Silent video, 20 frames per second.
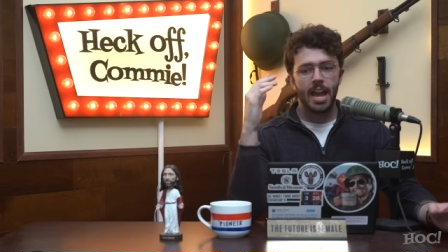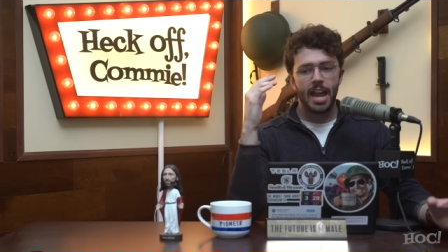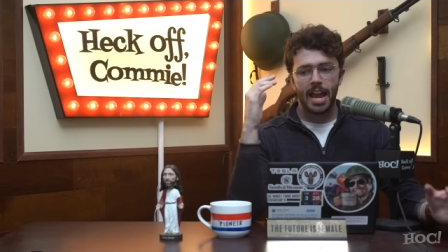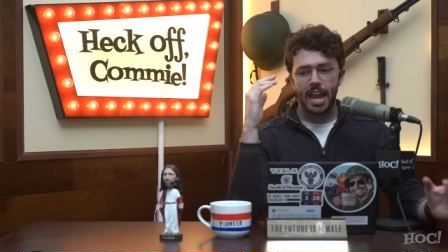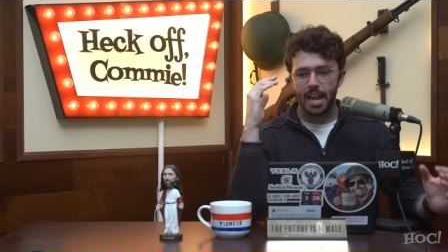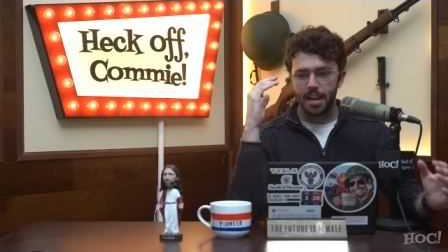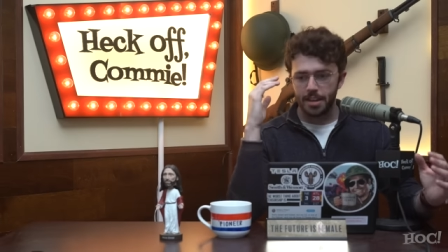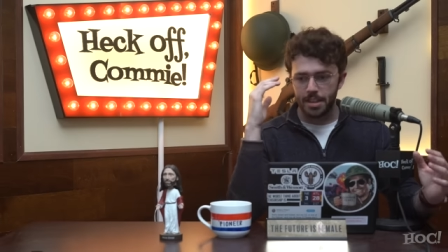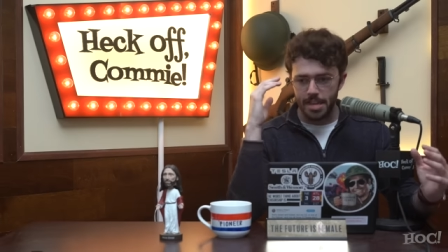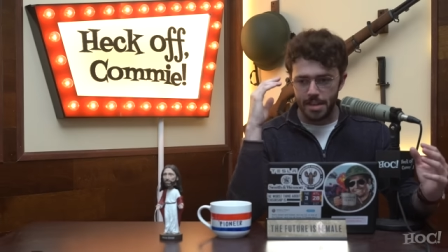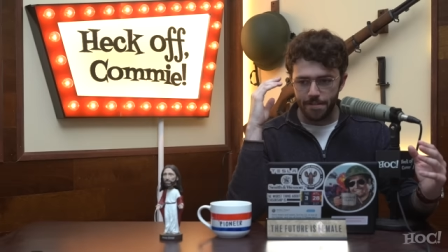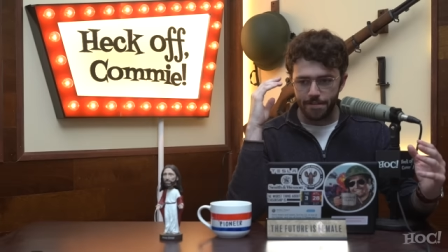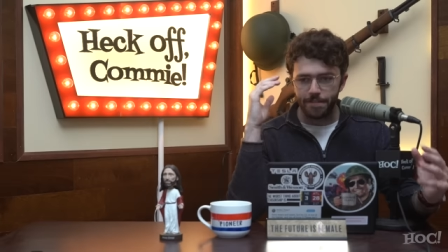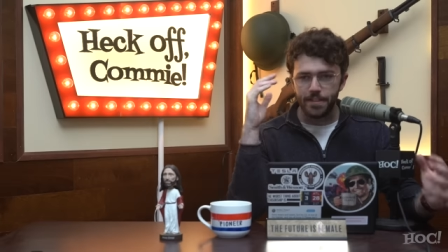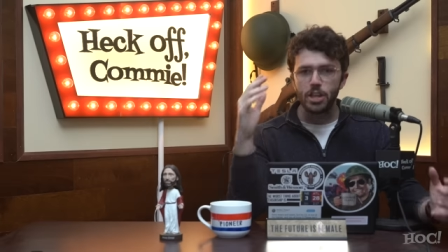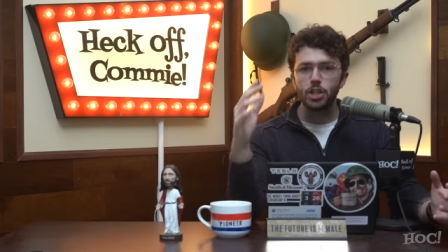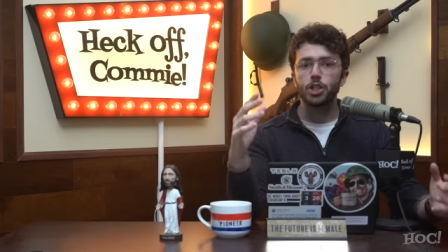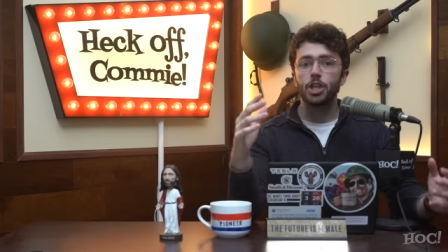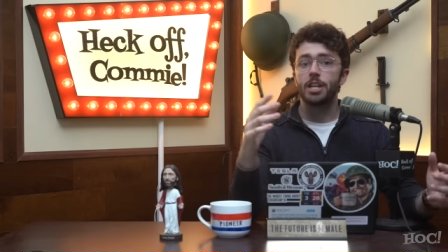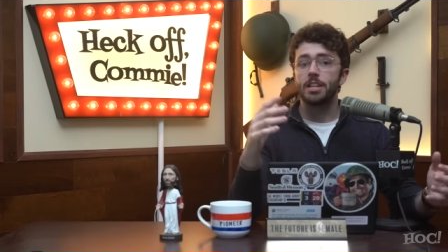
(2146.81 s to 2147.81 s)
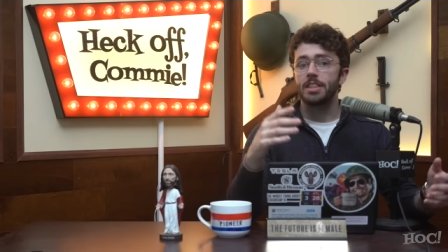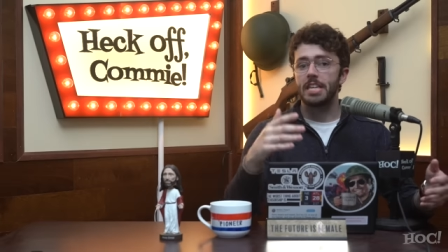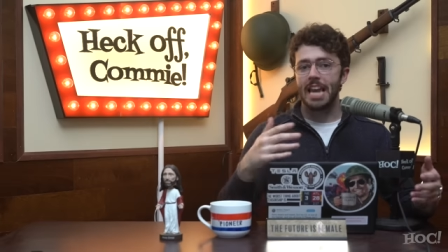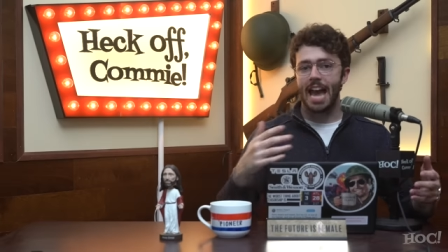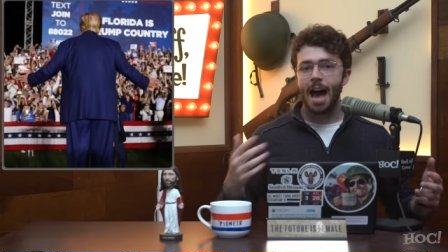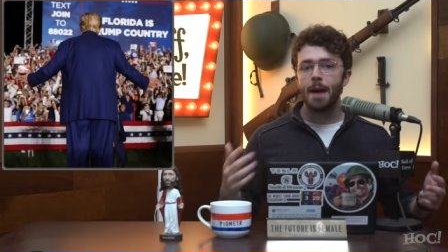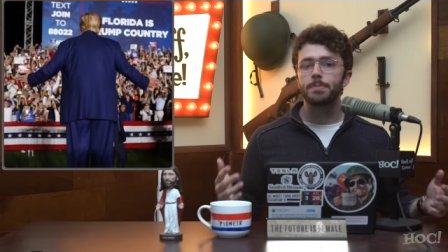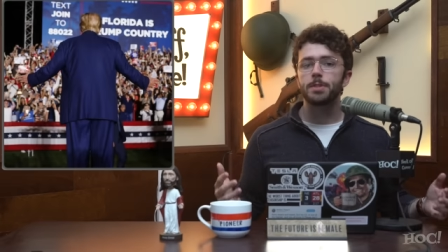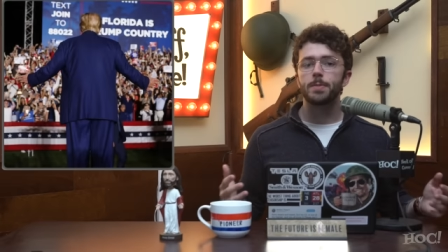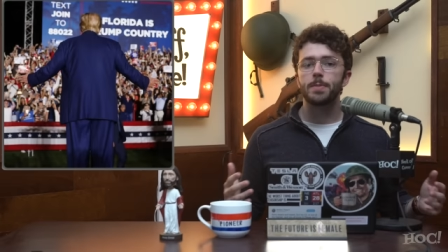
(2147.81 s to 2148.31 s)
and the vision and the
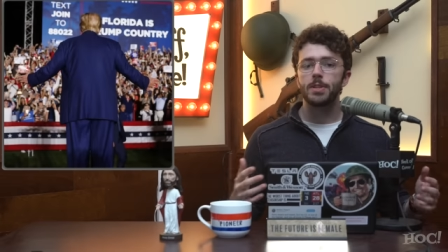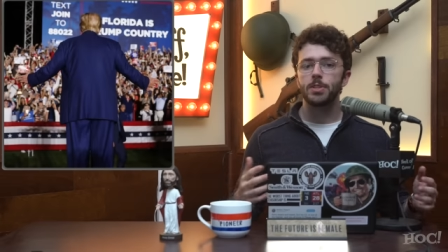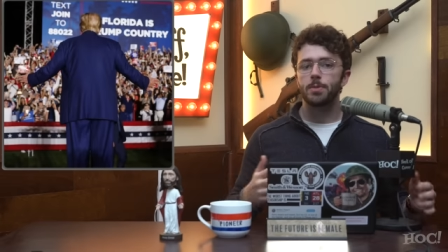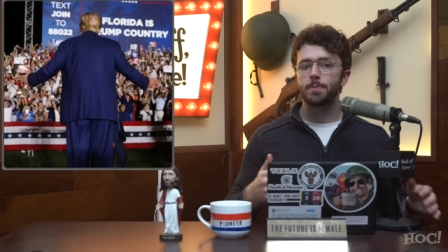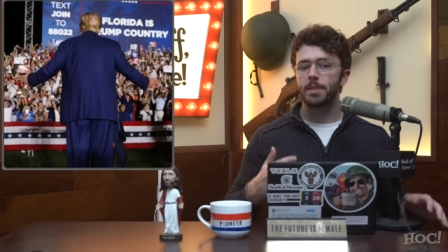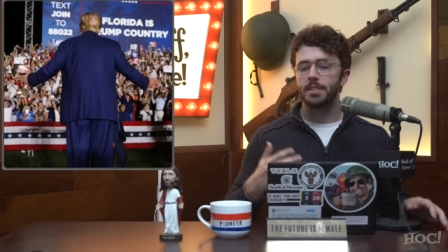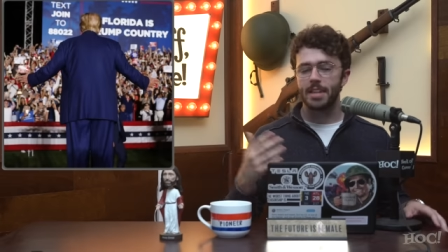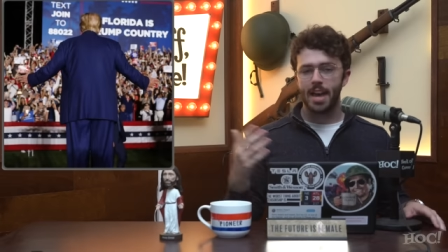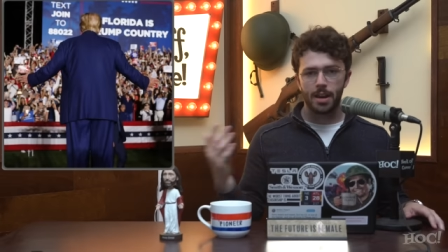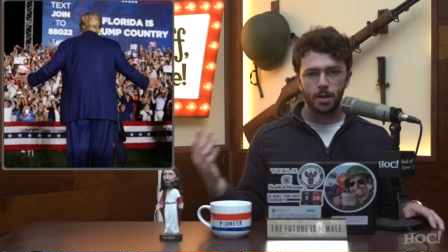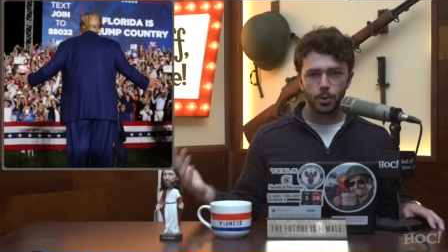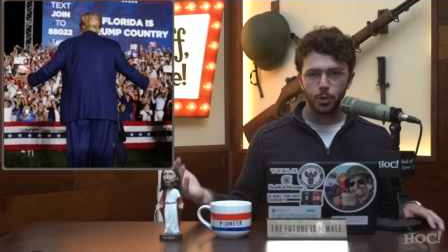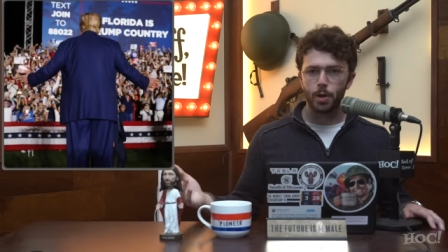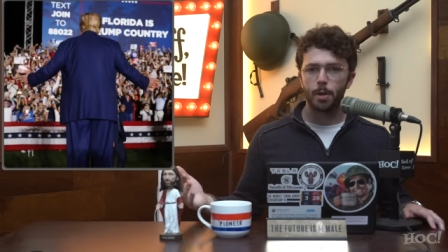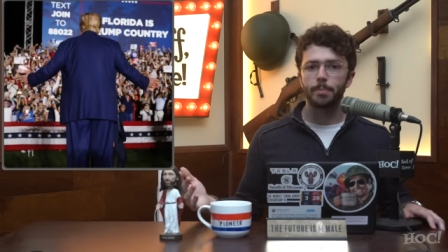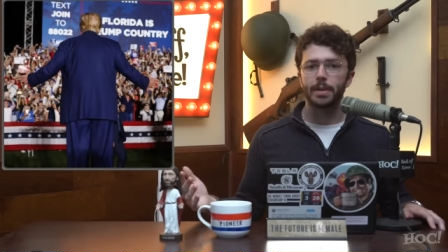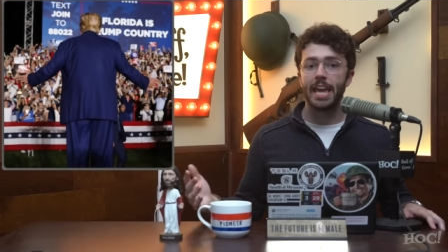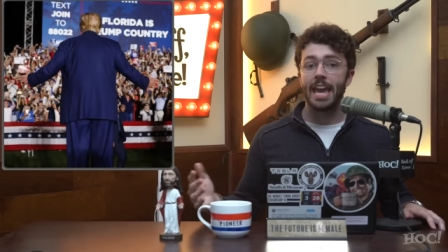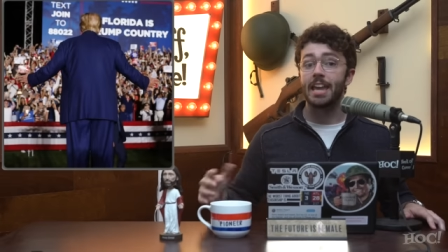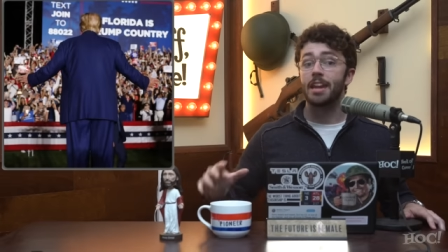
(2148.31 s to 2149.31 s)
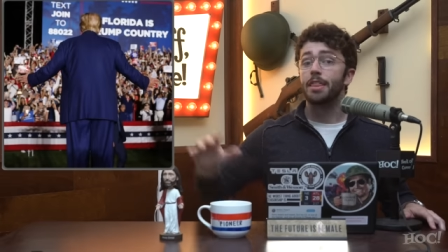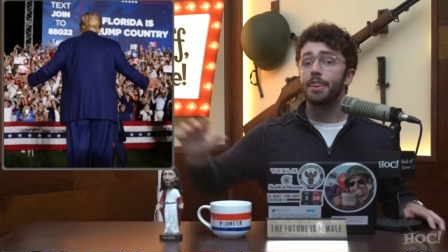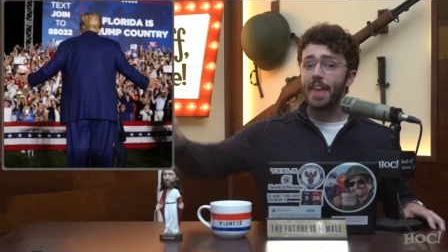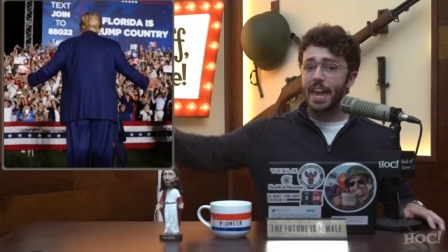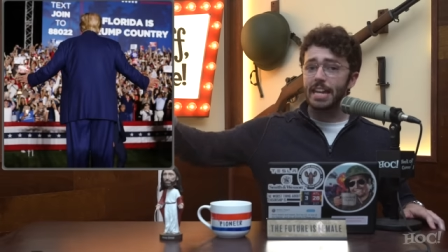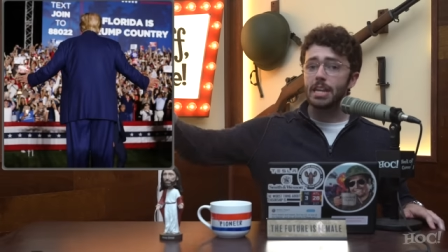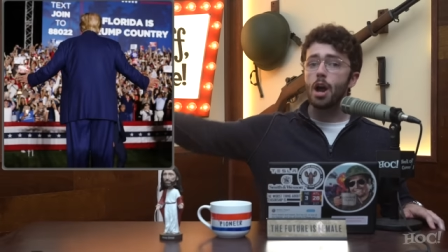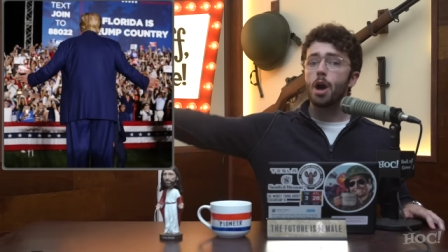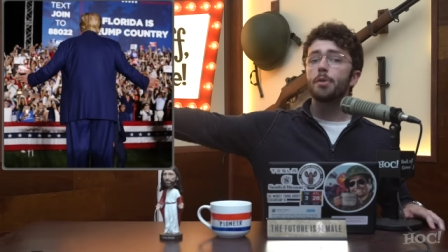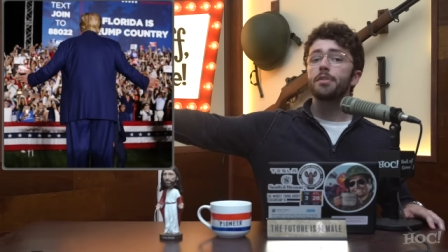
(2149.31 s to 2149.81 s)
optimism that Donald Trump can. And
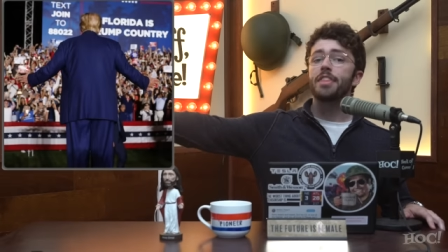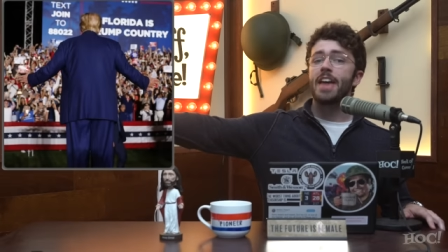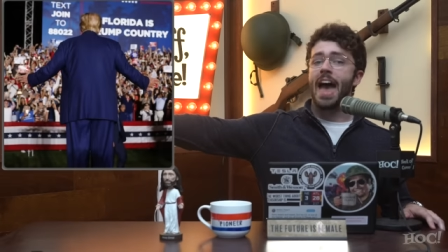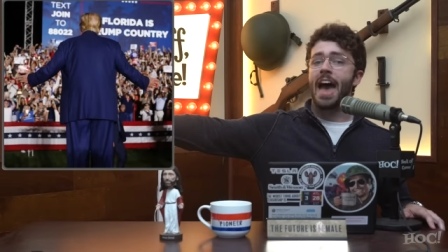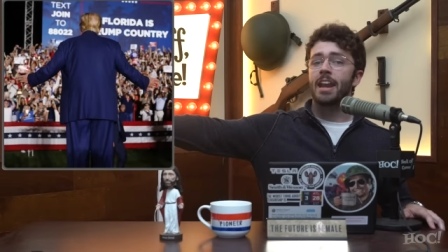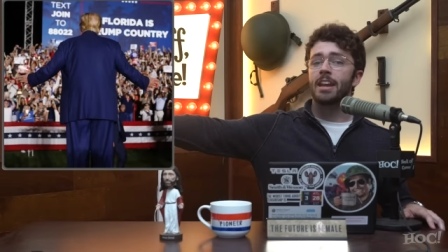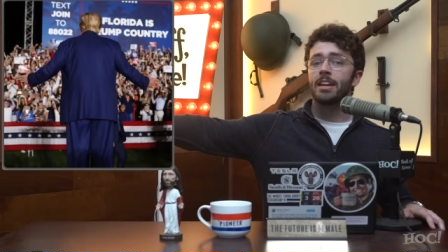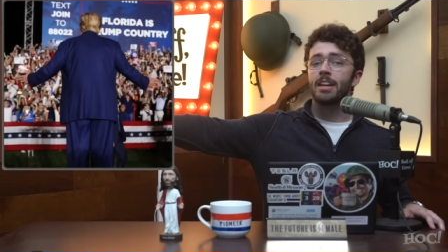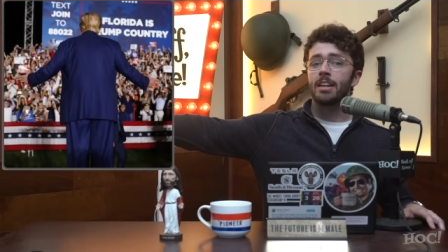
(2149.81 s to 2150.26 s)
they know that.